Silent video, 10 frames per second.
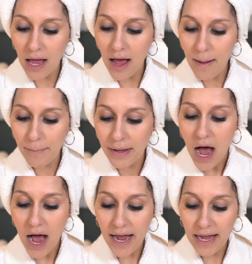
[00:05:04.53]
up,
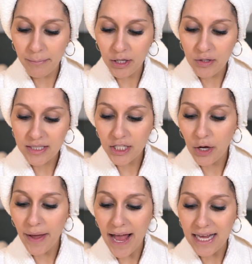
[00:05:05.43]
I am going to
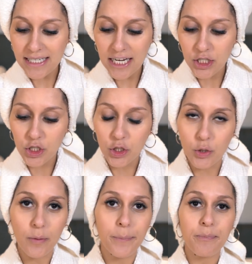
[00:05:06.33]
go ahead and do